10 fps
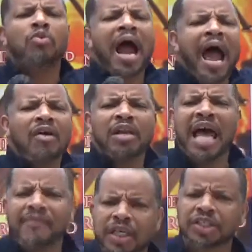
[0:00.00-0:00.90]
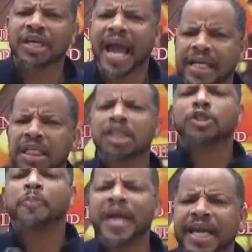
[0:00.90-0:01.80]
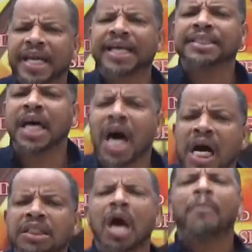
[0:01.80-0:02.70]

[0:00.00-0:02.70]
around, levitating, speaking in tongues,